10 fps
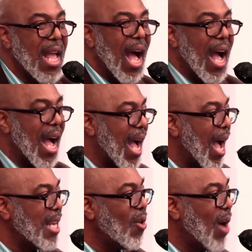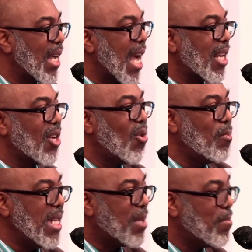I, I know I got to go
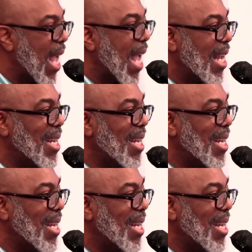meet the man.